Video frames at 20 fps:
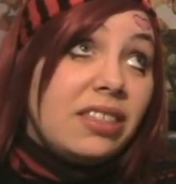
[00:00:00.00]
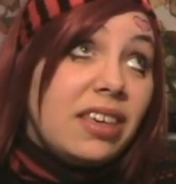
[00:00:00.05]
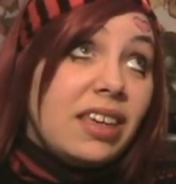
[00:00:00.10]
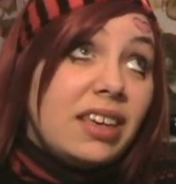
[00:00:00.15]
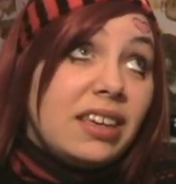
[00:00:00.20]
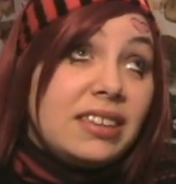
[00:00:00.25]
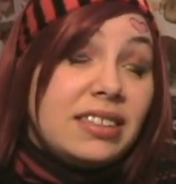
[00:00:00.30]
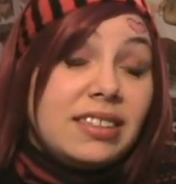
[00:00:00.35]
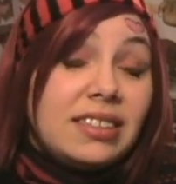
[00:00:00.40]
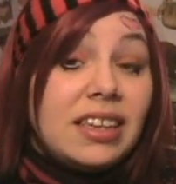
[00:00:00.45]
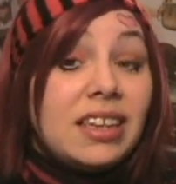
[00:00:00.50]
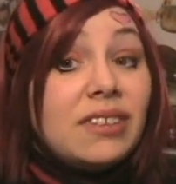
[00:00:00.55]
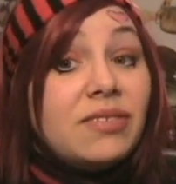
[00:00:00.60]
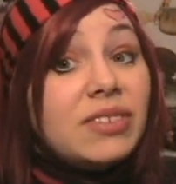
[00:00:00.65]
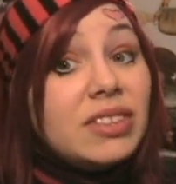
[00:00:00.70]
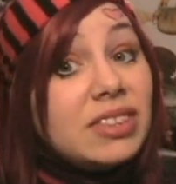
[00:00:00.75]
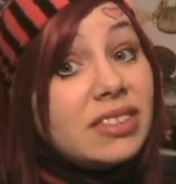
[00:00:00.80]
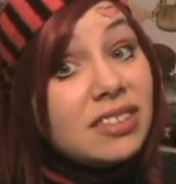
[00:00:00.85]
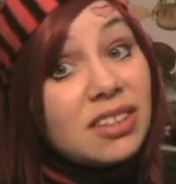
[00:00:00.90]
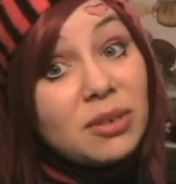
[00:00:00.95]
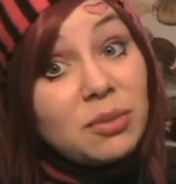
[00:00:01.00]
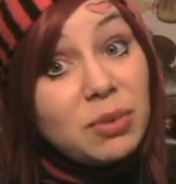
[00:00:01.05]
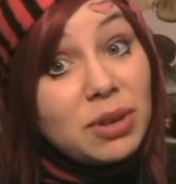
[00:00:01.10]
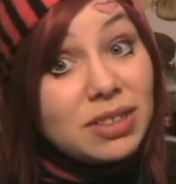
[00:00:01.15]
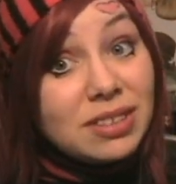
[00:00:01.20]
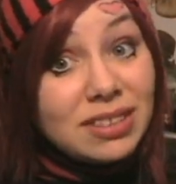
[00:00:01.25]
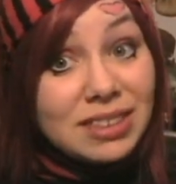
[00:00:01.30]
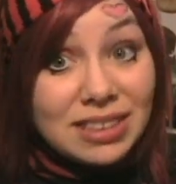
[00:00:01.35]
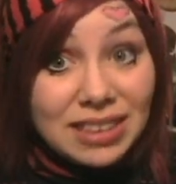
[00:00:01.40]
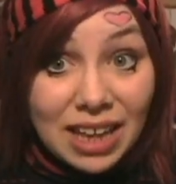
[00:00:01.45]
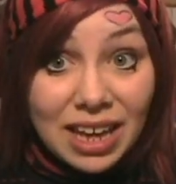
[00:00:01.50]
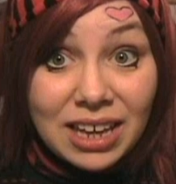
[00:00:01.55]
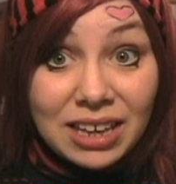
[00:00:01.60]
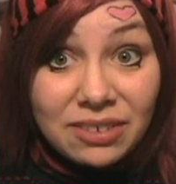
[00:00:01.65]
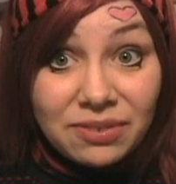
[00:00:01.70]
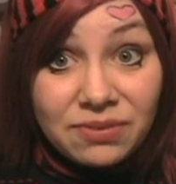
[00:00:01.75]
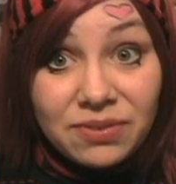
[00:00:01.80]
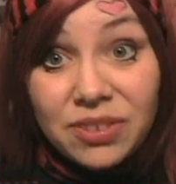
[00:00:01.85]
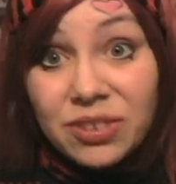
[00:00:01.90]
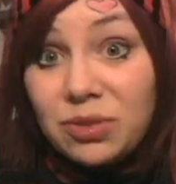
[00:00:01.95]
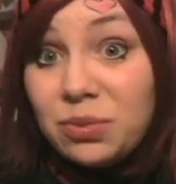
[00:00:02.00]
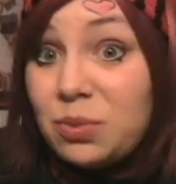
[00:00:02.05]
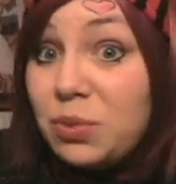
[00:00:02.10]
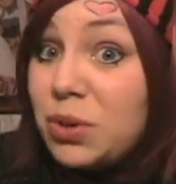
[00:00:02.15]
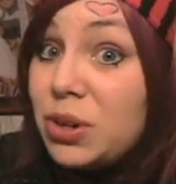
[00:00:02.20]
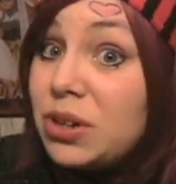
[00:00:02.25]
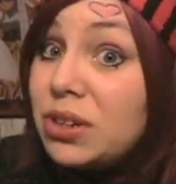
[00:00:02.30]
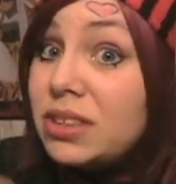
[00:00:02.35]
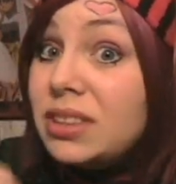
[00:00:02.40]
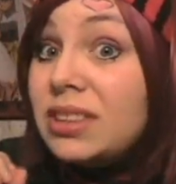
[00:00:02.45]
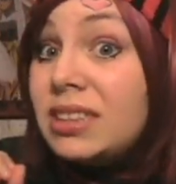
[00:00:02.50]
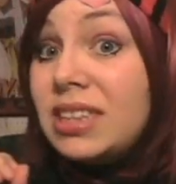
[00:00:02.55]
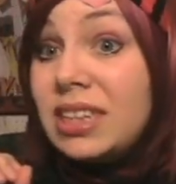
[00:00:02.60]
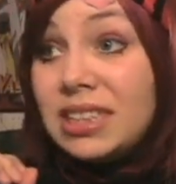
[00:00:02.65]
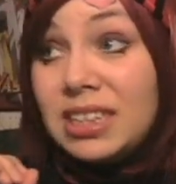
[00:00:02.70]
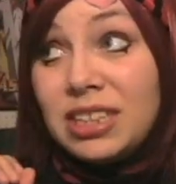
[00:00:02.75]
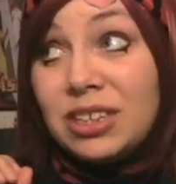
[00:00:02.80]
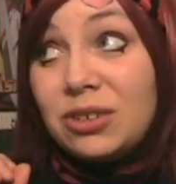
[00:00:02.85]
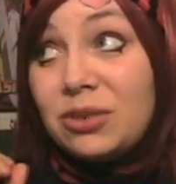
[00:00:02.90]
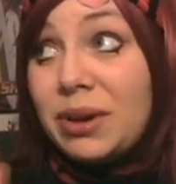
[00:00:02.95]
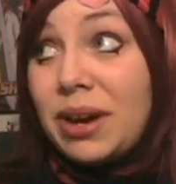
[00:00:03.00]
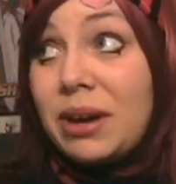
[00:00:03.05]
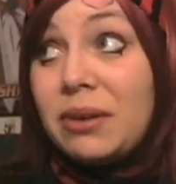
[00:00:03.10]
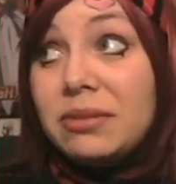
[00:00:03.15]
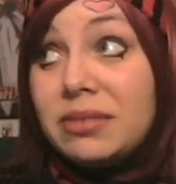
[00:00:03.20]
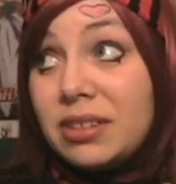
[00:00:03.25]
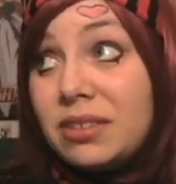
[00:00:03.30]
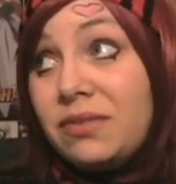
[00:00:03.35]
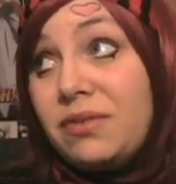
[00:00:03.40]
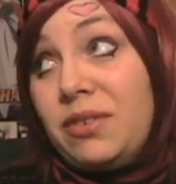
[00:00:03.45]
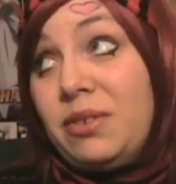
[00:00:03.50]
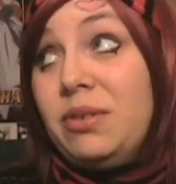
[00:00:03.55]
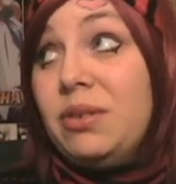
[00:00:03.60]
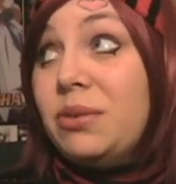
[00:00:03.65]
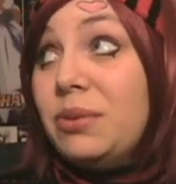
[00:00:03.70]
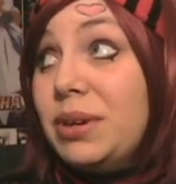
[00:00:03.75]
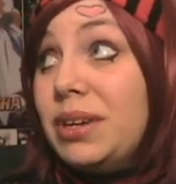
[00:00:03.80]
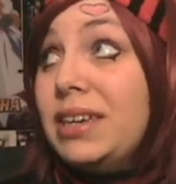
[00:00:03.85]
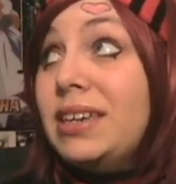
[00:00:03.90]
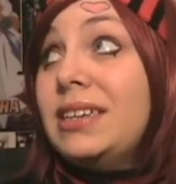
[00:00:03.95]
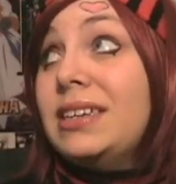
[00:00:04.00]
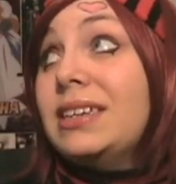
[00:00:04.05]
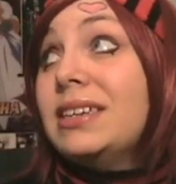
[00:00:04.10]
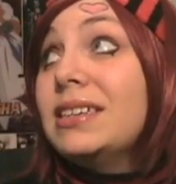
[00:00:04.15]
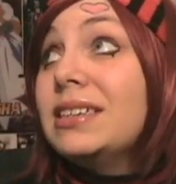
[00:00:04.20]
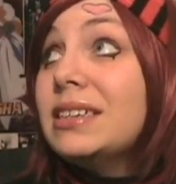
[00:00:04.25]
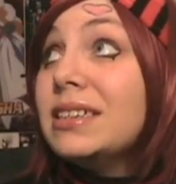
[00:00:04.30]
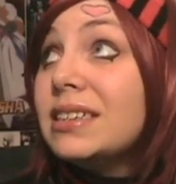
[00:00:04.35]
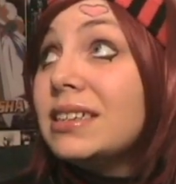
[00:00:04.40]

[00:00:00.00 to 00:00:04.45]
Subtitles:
think saving someone's life is worth getting grounded for a week.